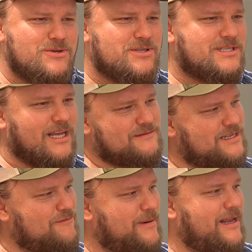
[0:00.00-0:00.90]
yourselves to
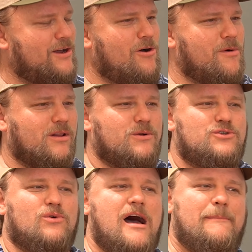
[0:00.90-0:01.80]
everybody at home, our little
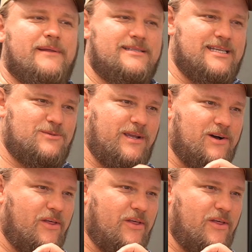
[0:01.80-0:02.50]
droplets, as we call